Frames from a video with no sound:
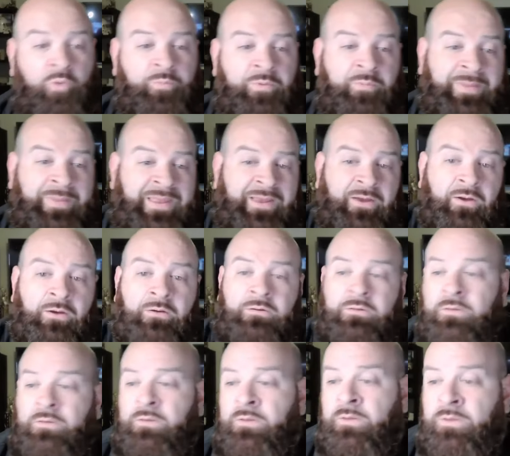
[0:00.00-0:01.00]
more
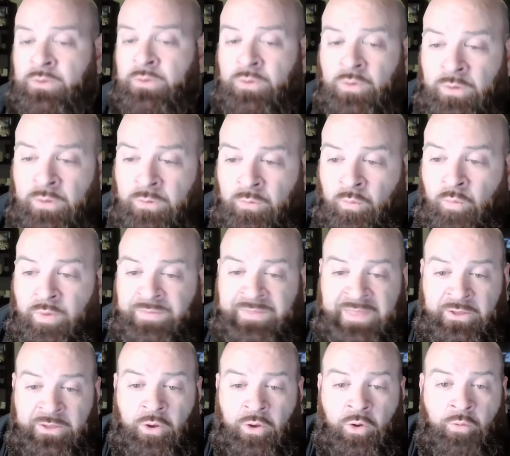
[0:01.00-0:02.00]
prepared
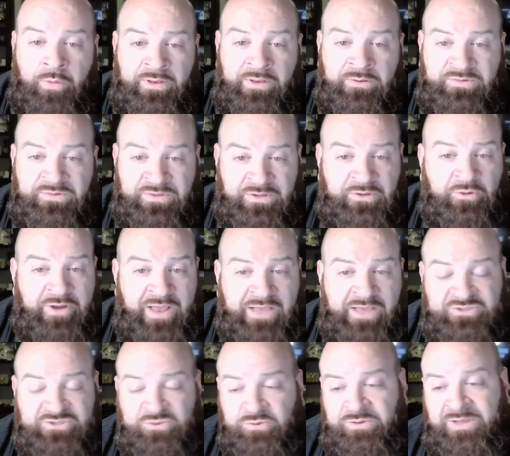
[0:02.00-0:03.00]
when they go into
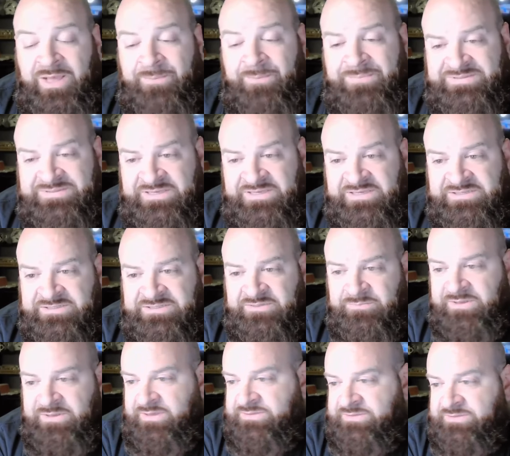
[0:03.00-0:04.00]
international
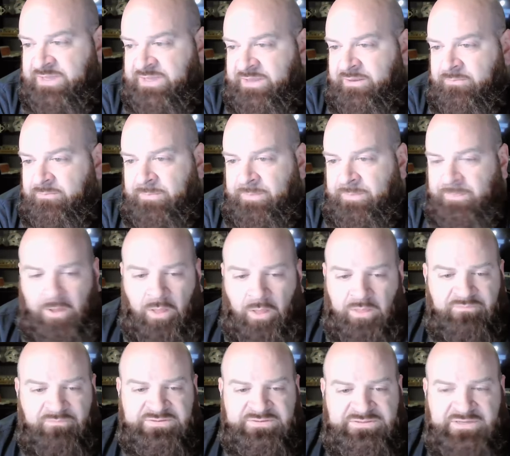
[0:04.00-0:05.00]
competition because they
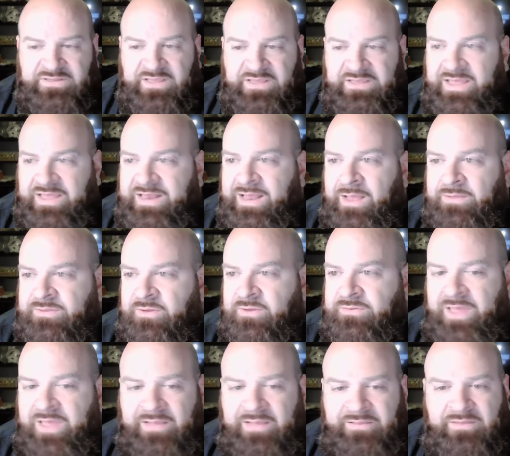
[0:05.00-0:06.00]
all of a sudden they get out
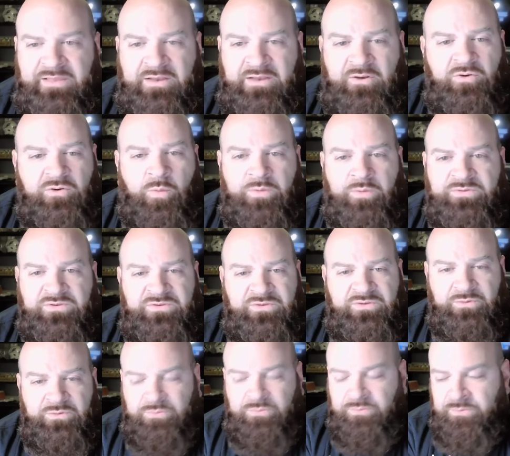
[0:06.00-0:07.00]
there and they act like they don't know what to
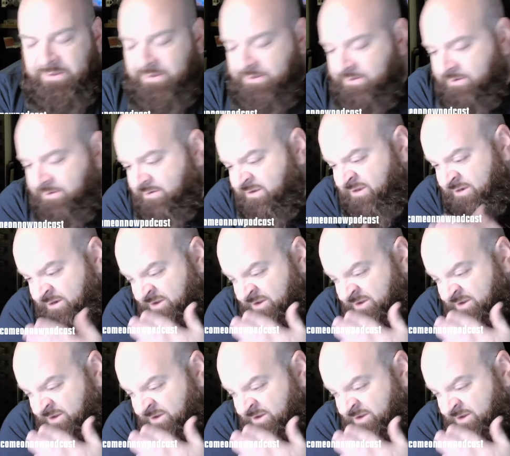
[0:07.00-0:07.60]
do. And,